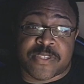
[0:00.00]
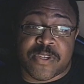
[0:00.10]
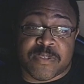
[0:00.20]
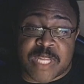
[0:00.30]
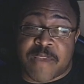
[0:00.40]

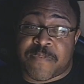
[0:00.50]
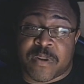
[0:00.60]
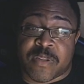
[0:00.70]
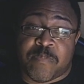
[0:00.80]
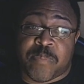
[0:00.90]

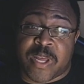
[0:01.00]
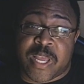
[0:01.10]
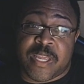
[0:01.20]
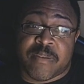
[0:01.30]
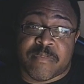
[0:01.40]
definitely
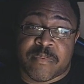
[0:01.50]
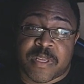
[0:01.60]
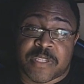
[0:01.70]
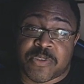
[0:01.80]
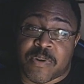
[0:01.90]
play into a